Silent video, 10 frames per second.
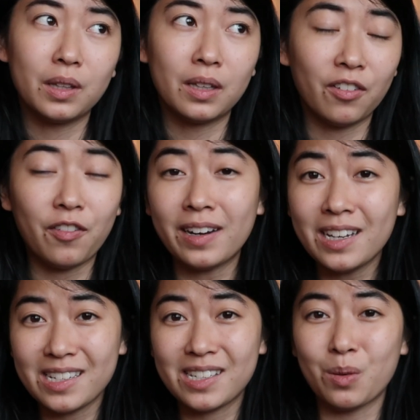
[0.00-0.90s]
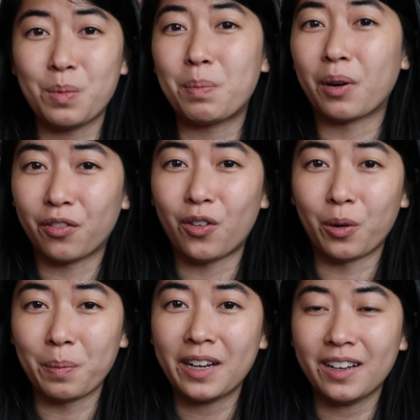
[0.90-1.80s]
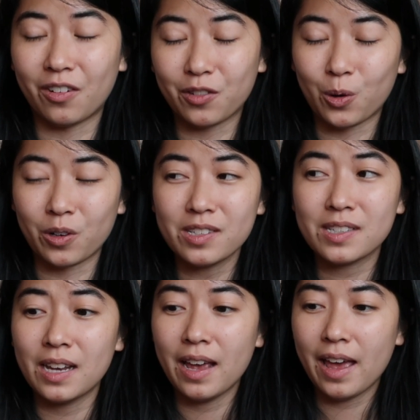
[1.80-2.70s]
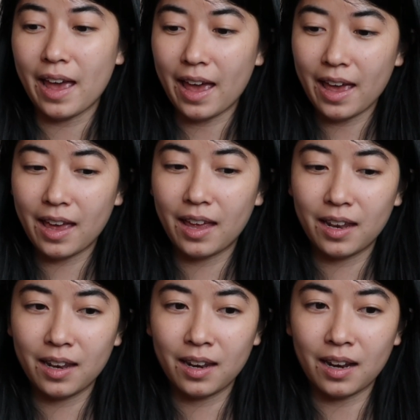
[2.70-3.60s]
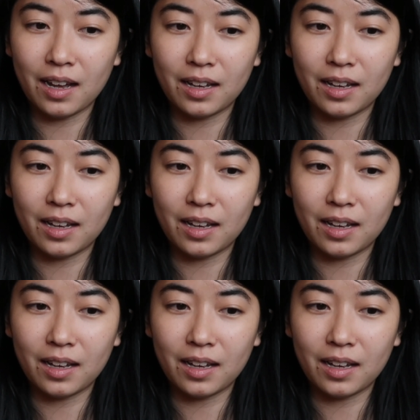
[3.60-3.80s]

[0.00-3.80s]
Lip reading: The fund needs to be performing, of course, and